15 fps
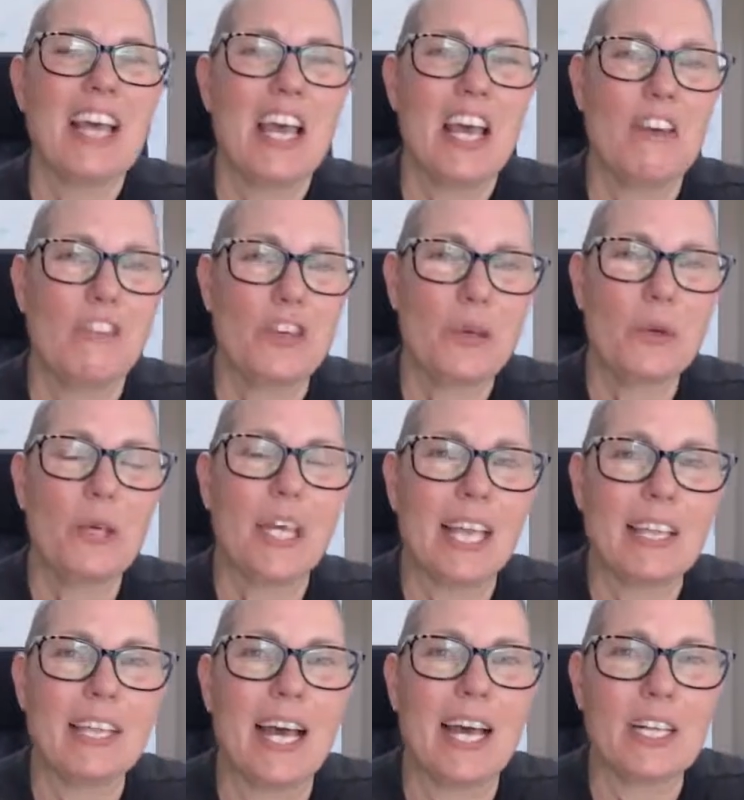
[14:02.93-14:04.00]
if you
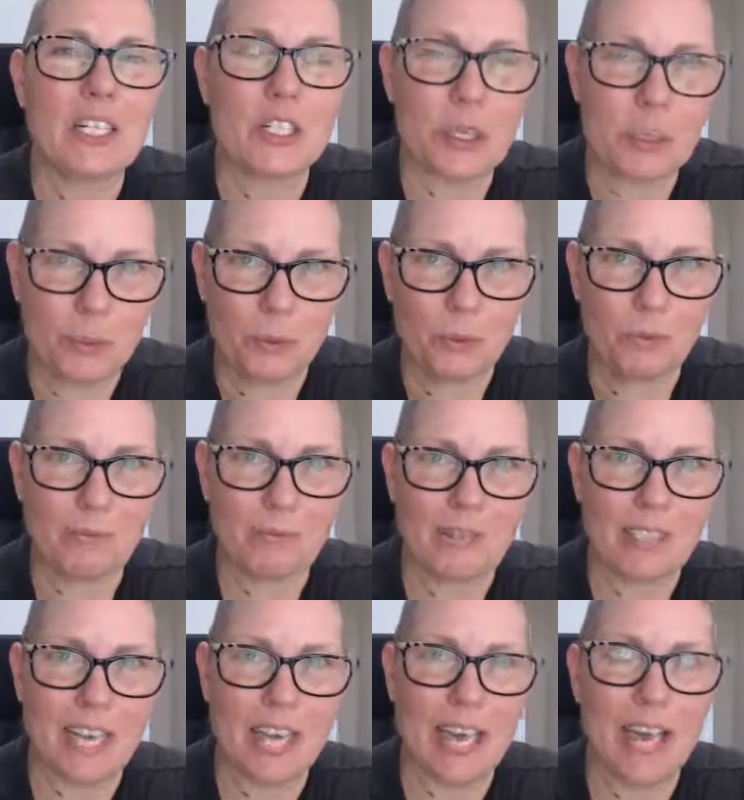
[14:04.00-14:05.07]
get that too,
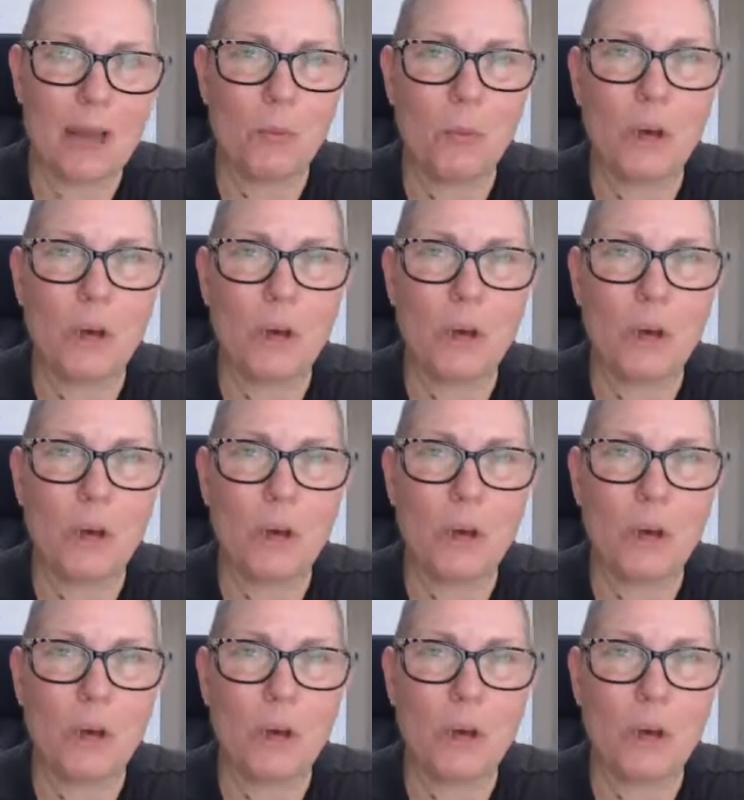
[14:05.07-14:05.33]
and